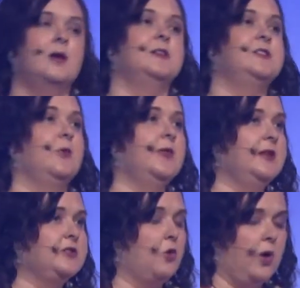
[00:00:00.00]
So in
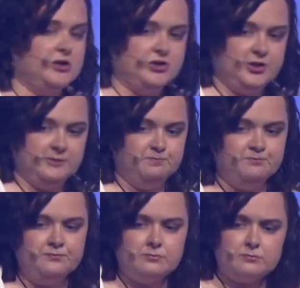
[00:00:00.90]
this question,
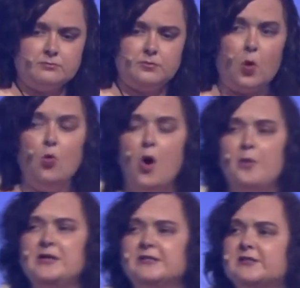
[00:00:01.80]
what
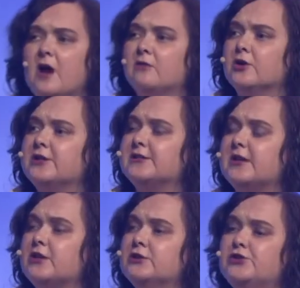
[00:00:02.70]
we discovered is
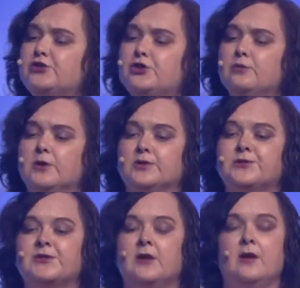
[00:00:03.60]
that
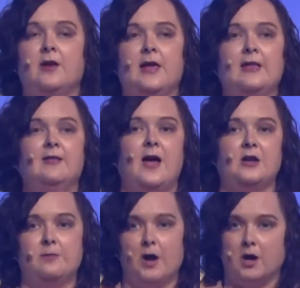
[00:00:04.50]
consumers in Latin
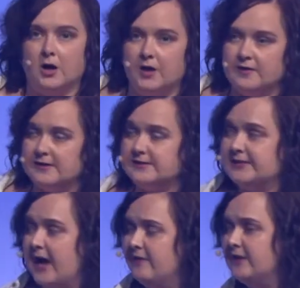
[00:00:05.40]
America, these
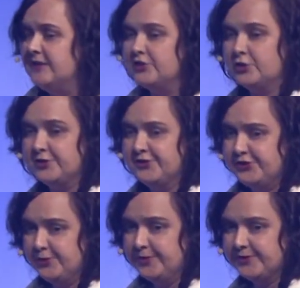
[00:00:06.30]
savvy digital
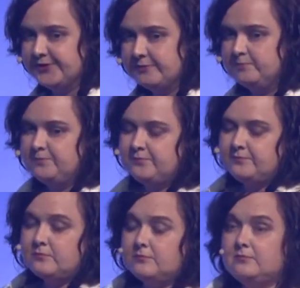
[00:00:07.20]
consumers,
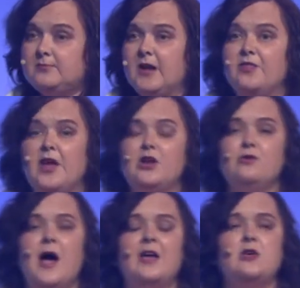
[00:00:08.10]
they do
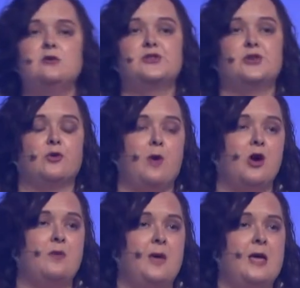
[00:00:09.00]
not use
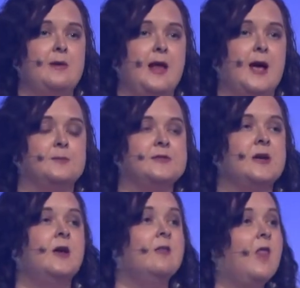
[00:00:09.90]
third-party payment apps
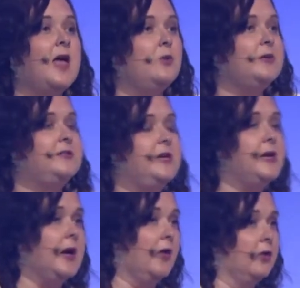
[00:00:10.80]
like we see
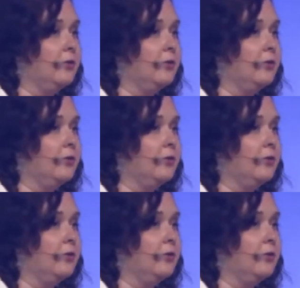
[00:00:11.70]
in other